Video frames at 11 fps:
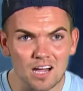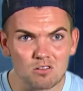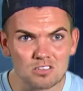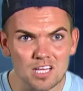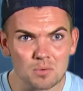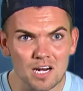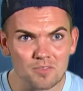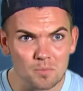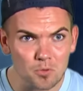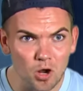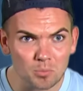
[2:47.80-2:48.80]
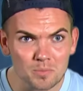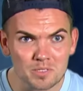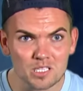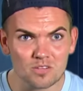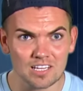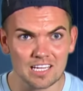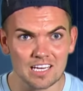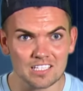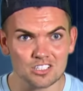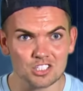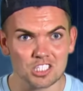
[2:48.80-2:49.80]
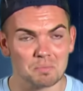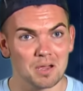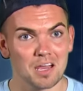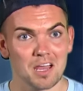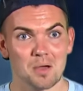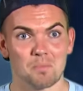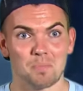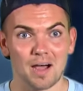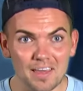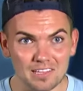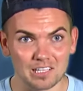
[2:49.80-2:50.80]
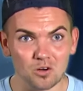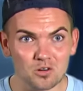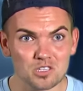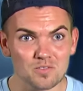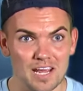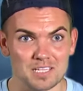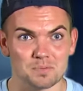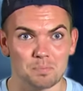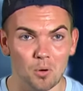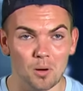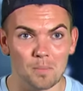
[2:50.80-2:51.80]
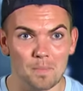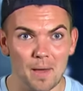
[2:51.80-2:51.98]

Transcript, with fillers: house that were having problems in the relationship. By the looks of it, it's Beau and